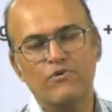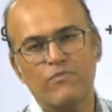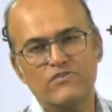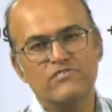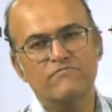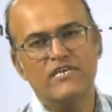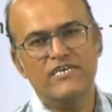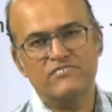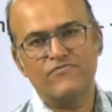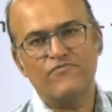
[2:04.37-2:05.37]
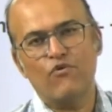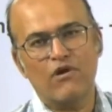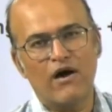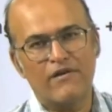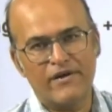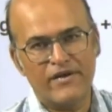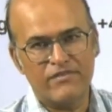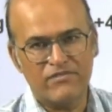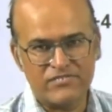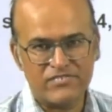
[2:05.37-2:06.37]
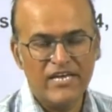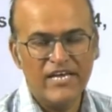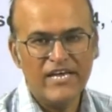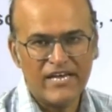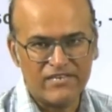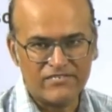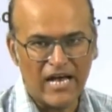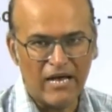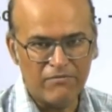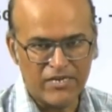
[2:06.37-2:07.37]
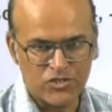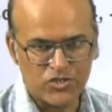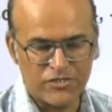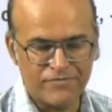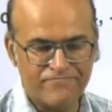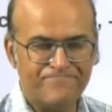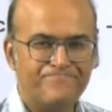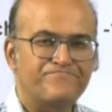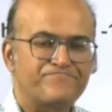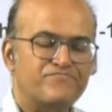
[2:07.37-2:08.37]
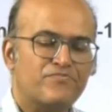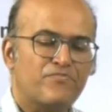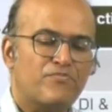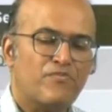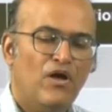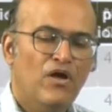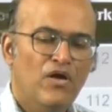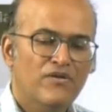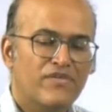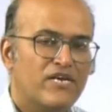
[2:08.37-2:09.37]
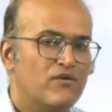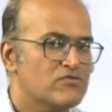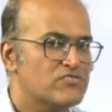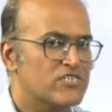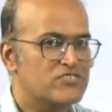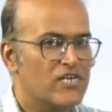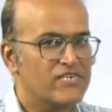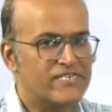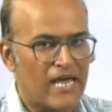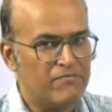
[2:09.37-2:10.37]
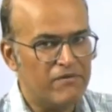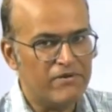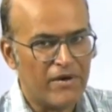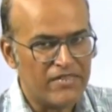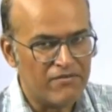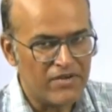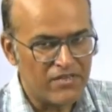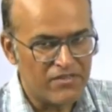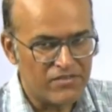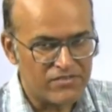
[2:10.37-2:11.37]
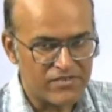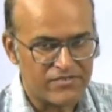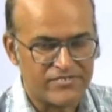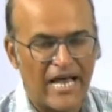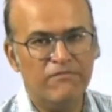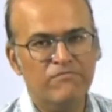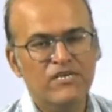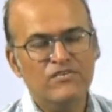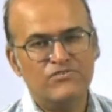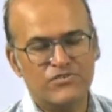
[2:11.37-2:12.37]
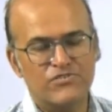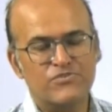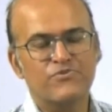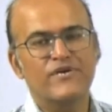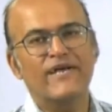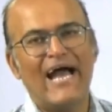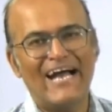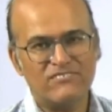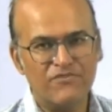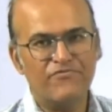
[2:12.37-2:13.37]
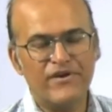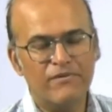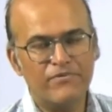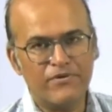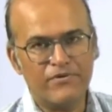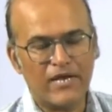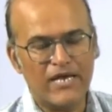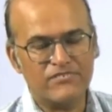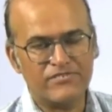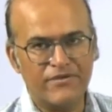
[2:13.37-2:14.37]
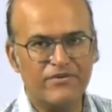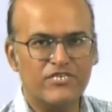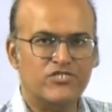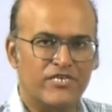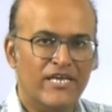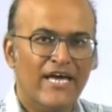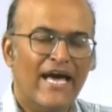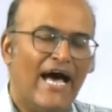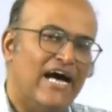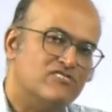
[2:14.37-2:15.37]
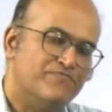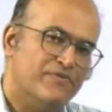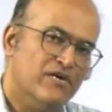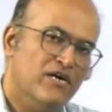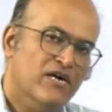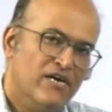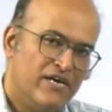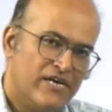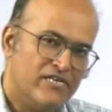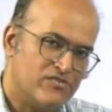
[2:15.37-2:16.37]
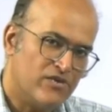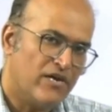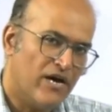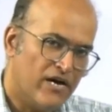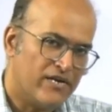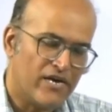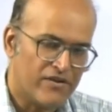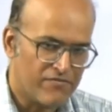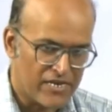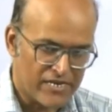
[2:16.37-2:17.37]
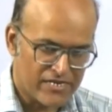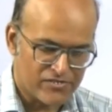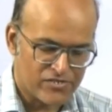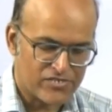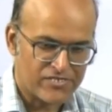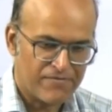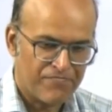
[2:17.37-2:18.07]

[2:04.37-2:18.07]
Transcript: possible is 400 in this examination. There are no sectional time limit, by the way, in this exam. So a student had the freedom to utilize the duration as per his or her convenience.